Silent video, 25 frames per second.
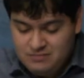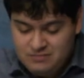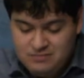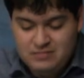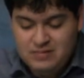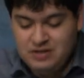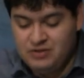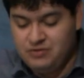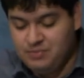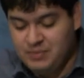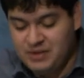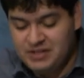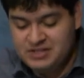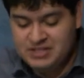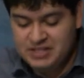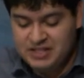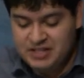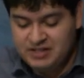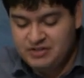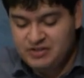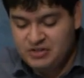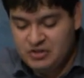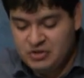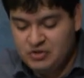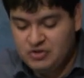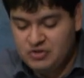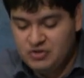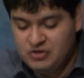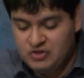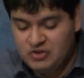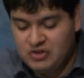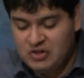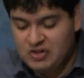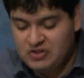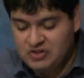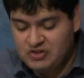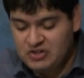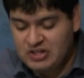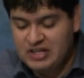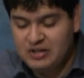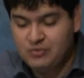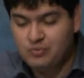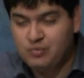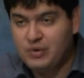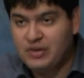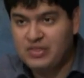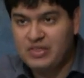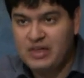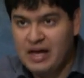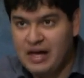It's much easier to succeed
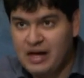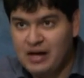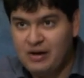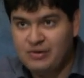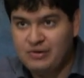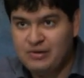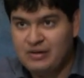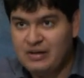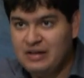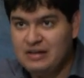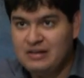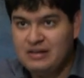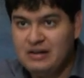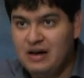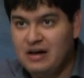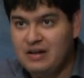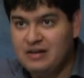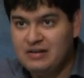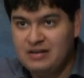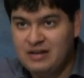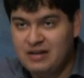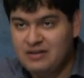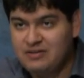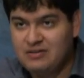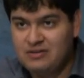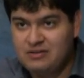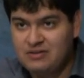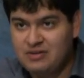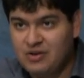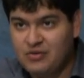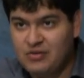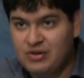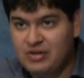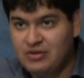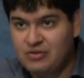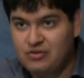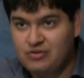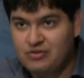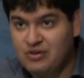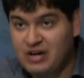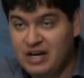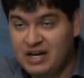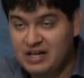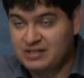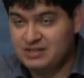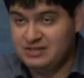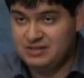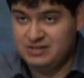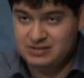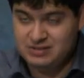without unnecessary
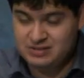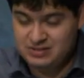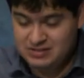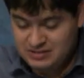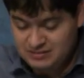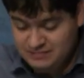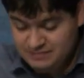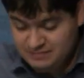distractions.